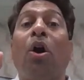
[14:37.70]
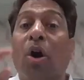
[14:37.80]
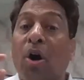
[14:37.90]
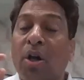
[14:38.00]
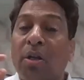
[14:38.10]

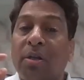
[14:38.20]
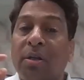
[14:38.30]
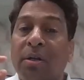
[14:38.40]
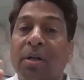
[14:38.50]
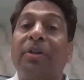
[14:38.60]
Or
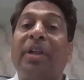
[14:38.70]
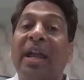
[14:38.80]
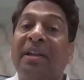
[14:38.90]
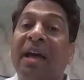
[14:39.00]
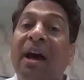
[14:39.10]

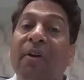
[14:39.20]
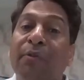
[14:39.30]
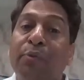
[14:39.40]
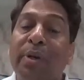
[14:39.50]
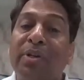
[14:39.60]
data
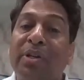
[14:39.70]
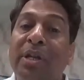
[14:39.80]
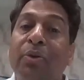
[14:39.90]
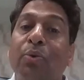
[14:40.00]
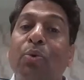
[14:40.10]
of
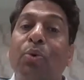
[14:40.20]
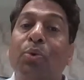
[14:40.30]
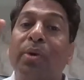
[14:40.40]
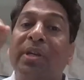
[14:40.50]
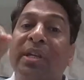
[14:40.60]

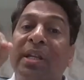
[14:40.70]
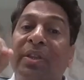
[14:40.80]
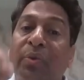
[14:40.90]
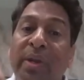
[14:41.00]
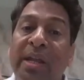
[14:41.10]

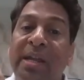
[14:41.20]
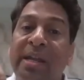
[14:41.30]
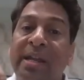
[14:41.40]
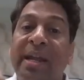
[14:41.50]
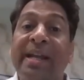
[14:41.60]

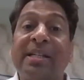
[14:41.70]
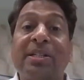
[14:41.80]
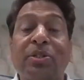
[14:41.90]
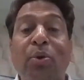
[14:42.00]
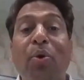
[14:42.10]
22-23
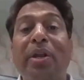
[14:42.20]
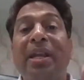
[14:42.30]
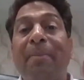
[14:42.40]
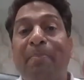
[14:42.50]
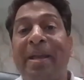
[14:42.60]
is shown
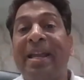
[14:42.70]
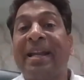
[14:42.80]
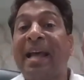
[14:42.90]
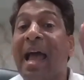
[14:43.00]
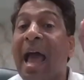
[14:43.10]
in a
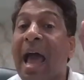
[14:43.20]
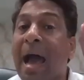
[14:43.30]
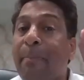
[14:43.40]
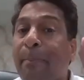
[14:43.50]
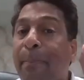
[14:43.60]
period
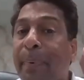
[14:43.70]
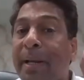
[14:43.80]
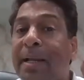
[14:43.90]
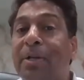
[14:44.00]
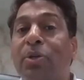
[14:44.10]

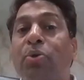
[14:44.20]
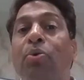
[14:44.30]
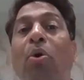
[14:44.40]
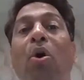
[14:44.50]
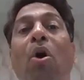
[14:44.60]
April
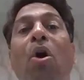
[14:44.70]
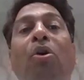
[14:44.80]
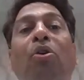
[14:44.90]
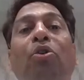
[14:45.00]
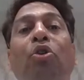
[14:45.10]
to
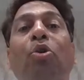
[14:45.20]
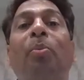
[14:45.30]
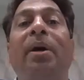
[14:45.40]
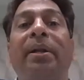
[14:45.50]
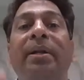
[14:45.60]

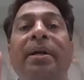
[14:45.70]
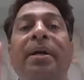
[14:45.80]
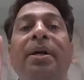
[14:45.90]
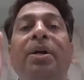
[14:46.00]
October